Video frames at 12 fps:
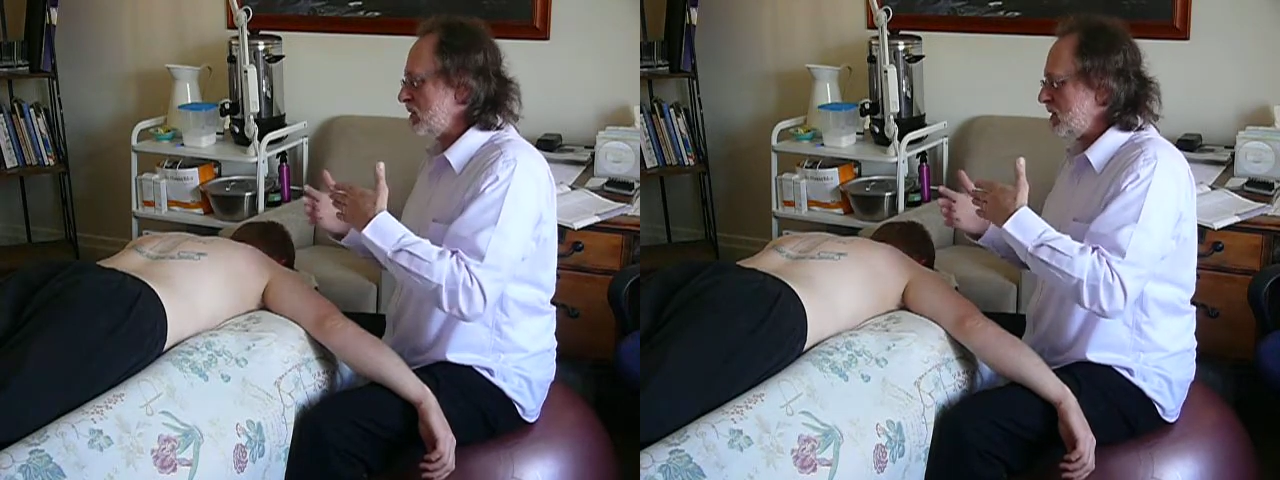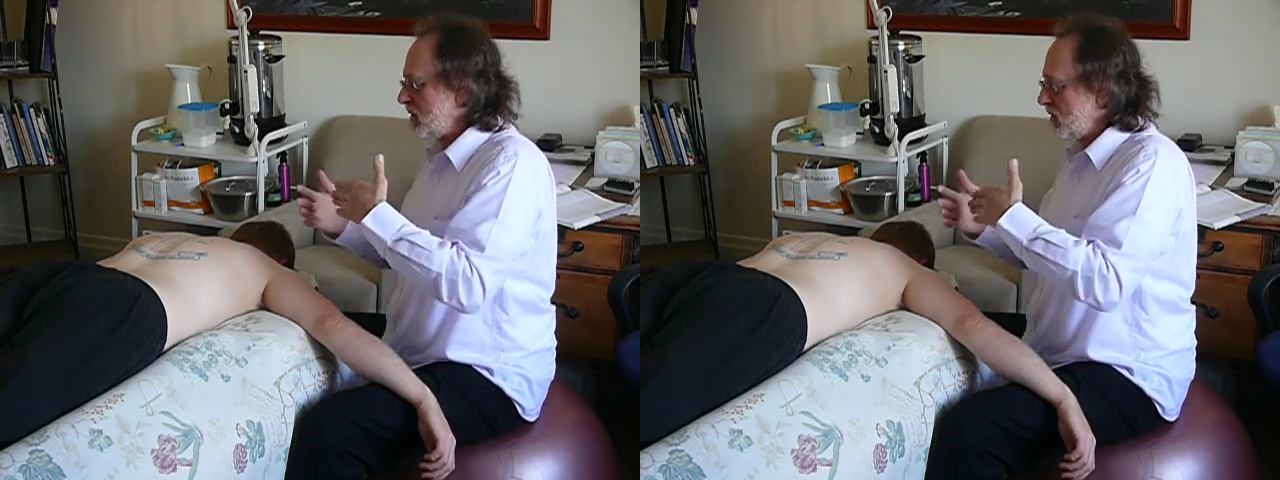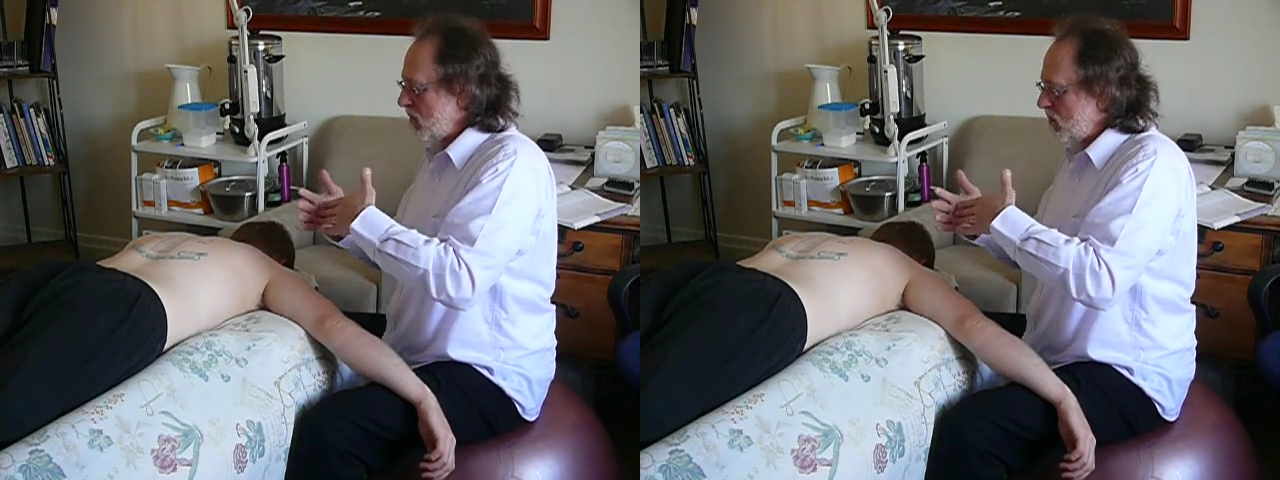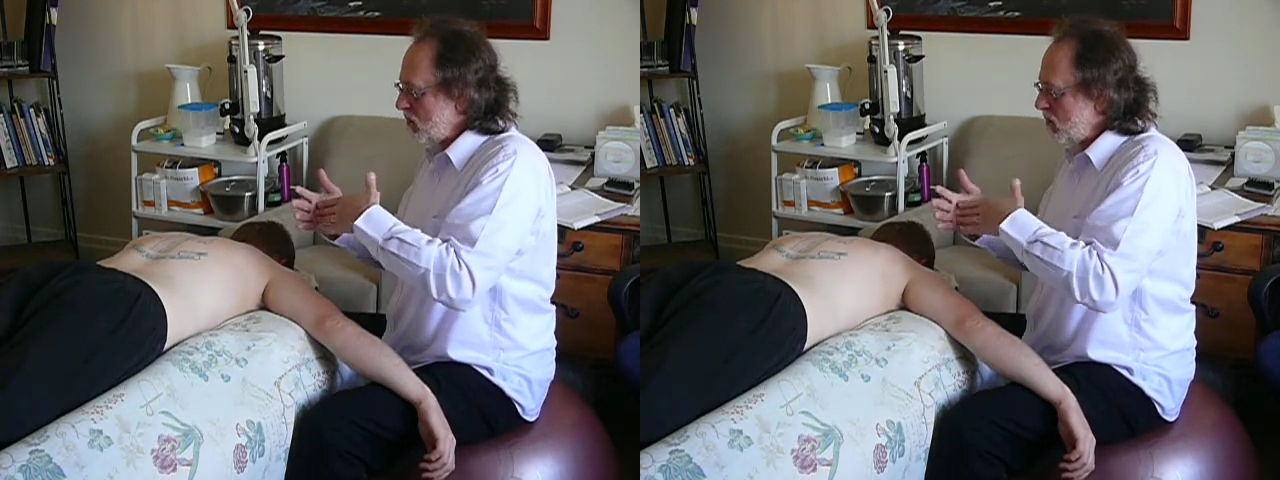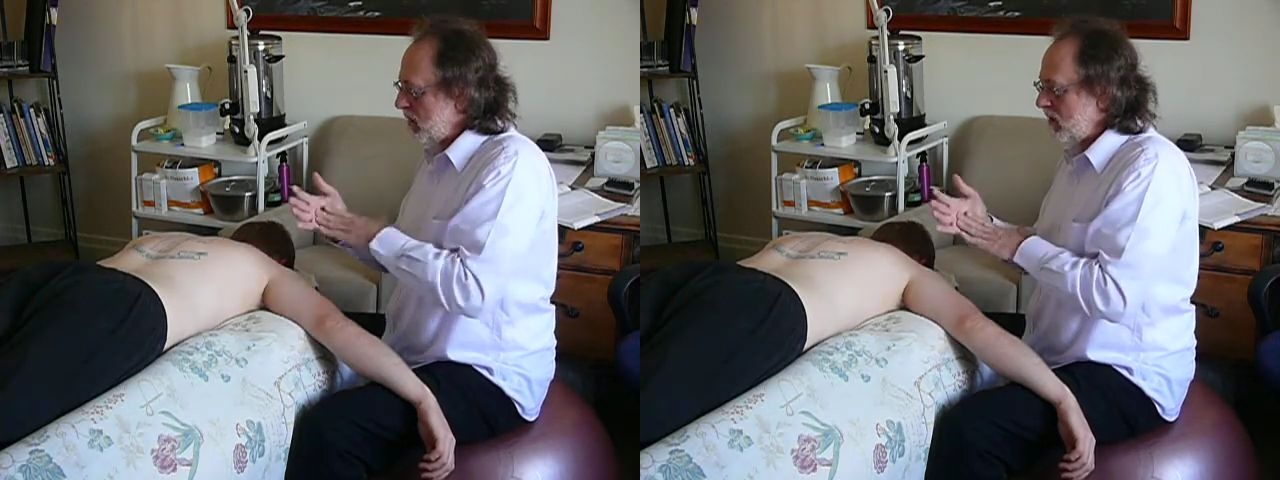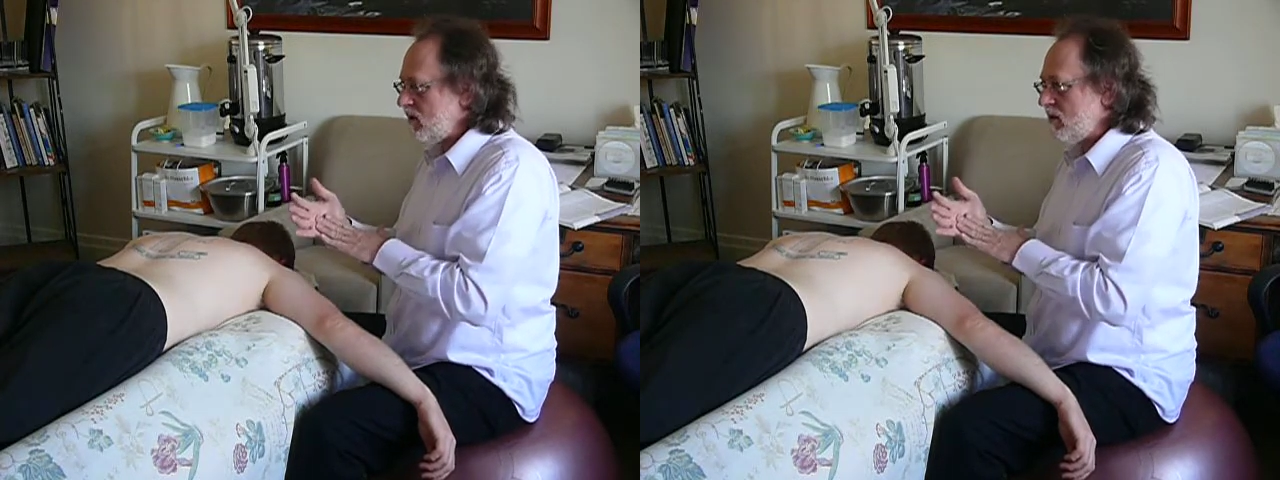tend to go
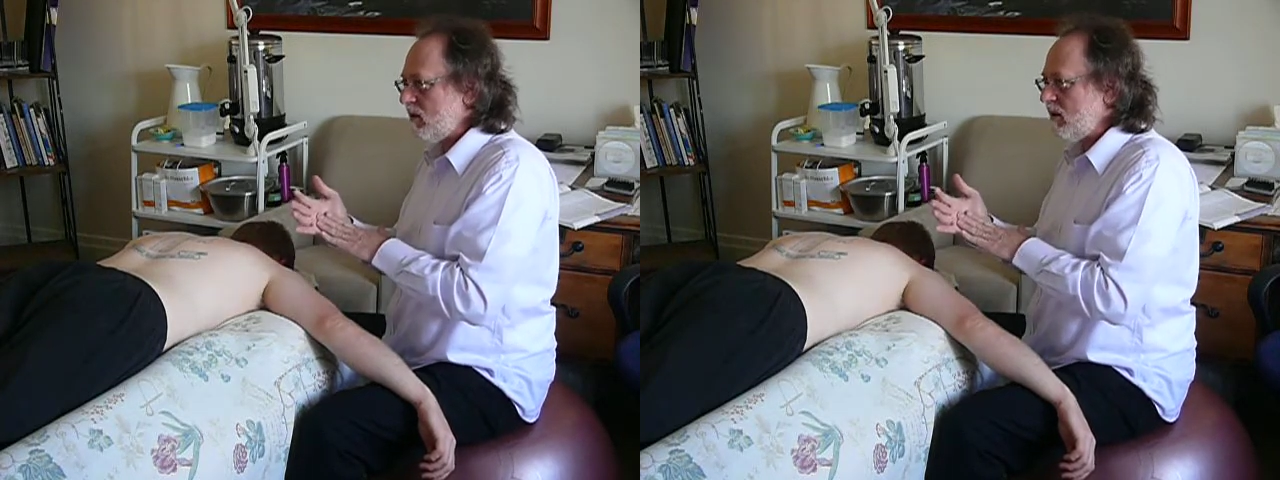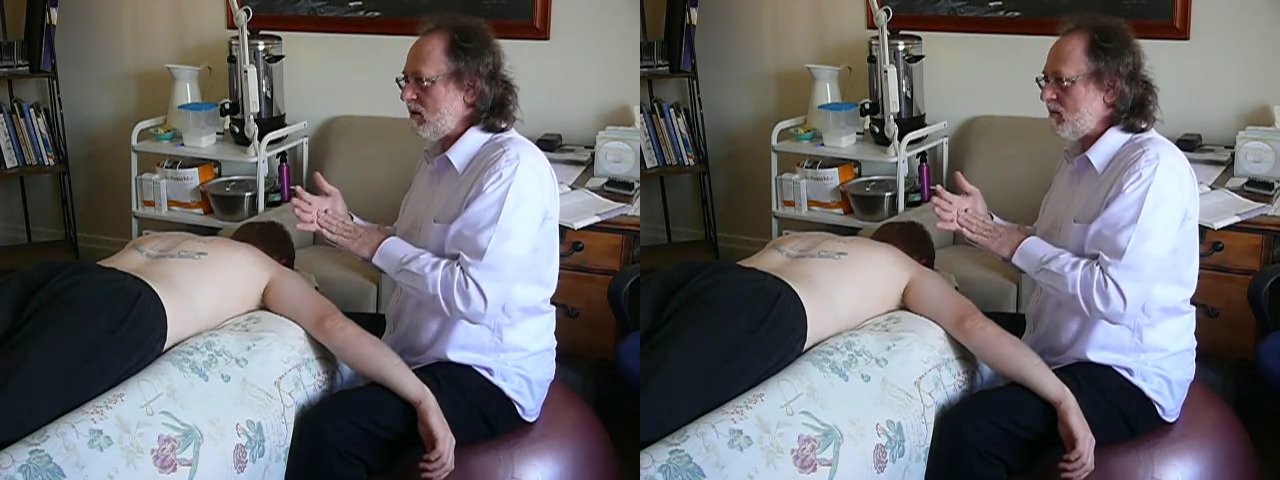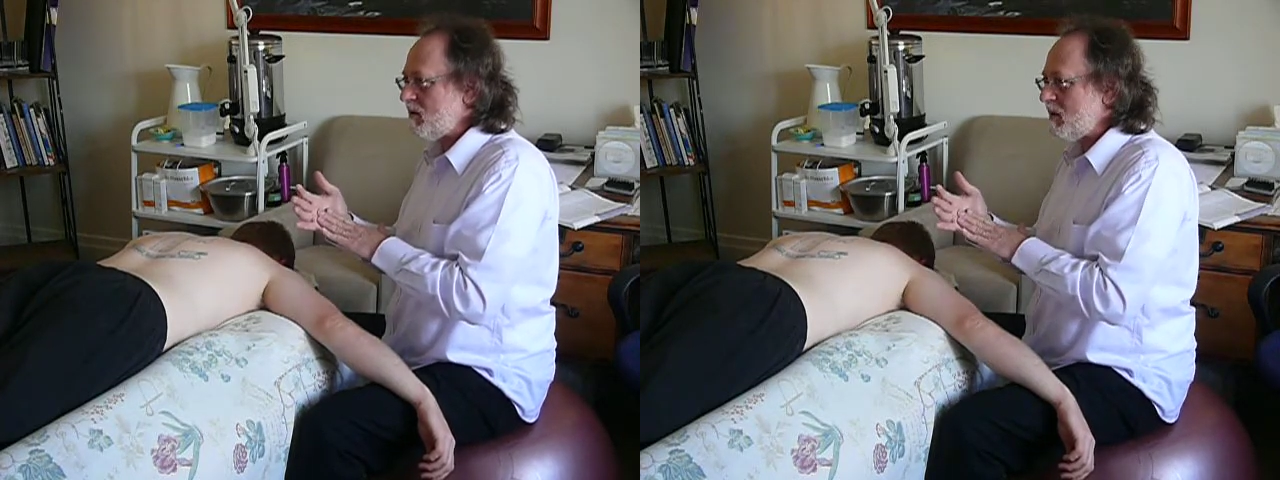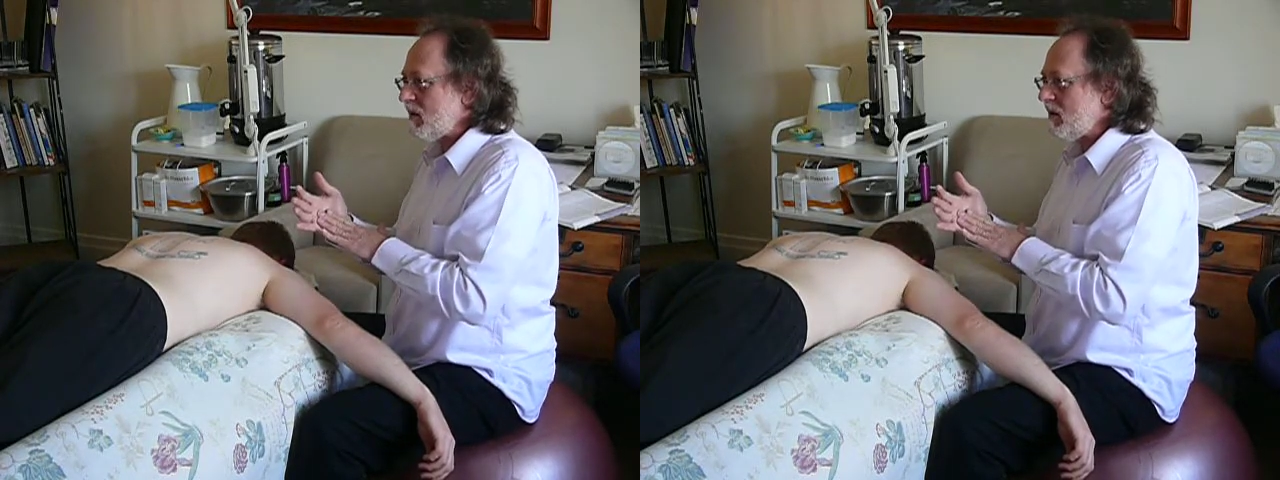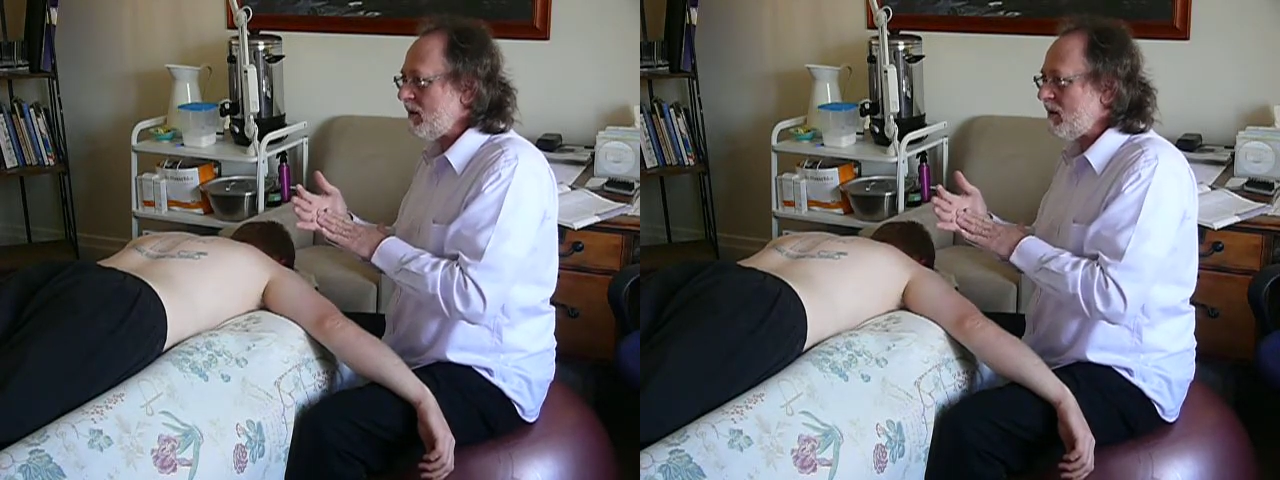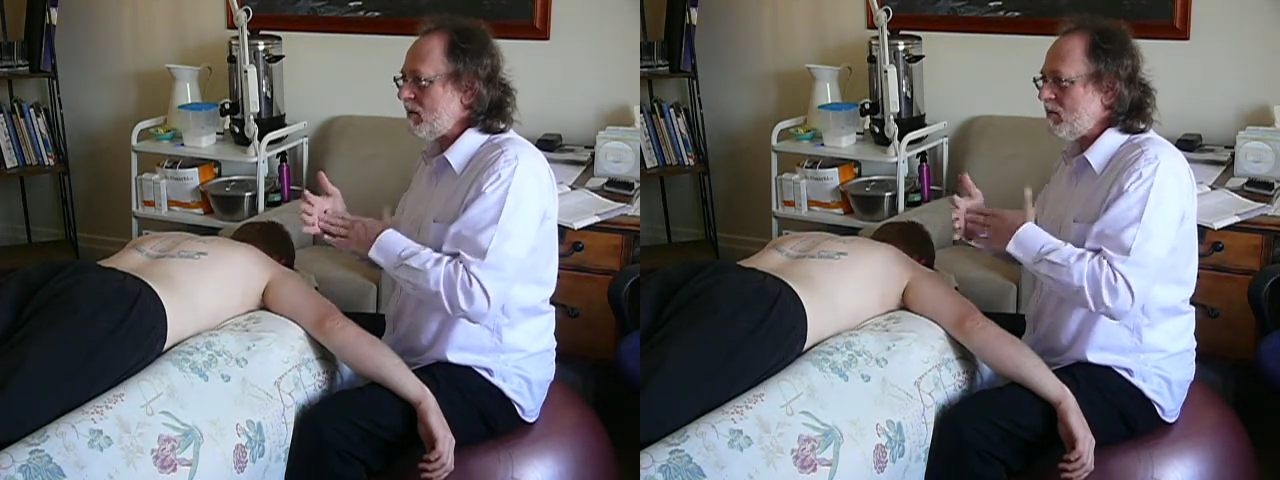quick and you think it would be
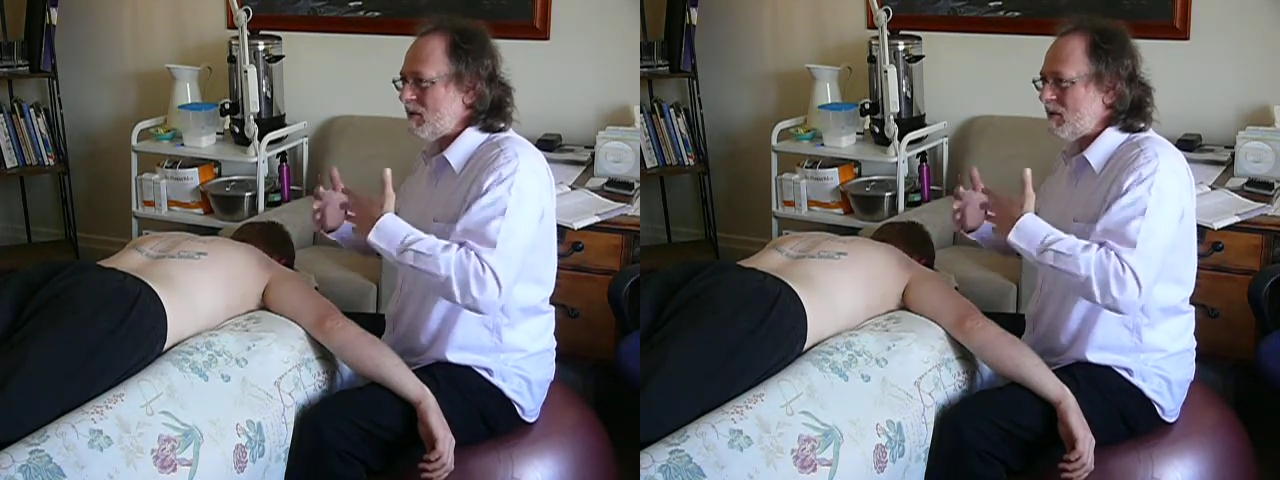clear,